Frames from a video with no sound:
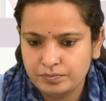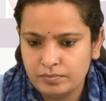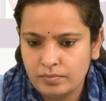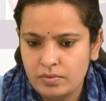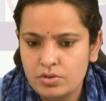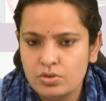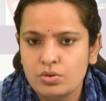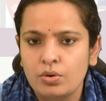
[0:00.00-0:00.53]

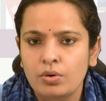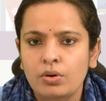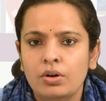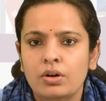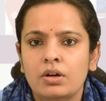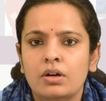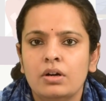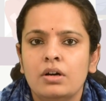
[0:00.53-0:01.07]

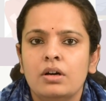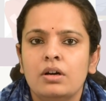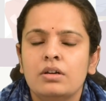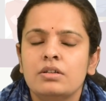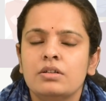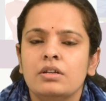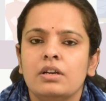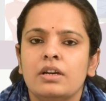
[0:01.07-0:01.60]
So
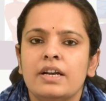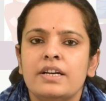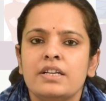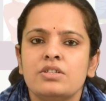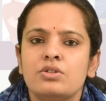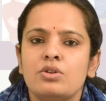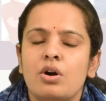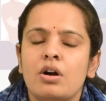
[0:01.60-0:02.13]
let
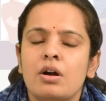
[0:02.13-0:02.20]
us talk